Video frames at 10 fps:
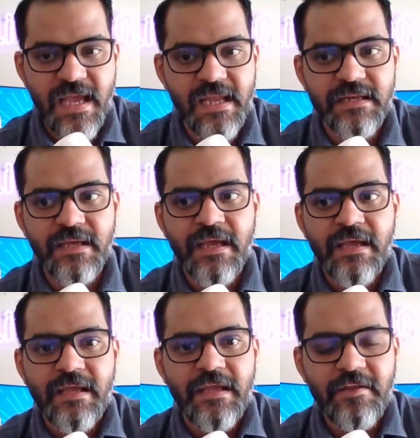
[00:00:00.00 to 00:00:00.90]
And
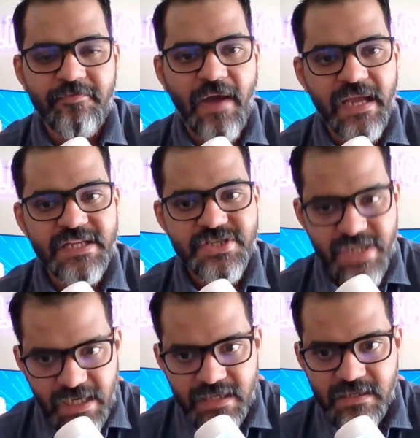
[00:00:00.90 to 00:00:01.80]
if I
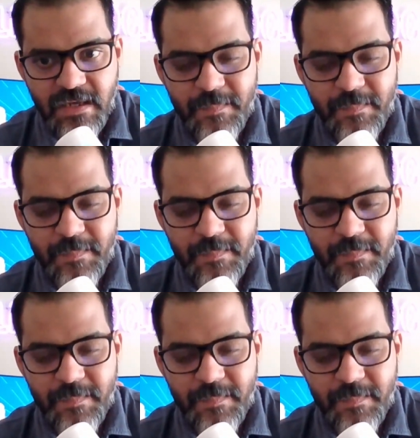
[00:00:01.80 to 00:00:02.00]
check,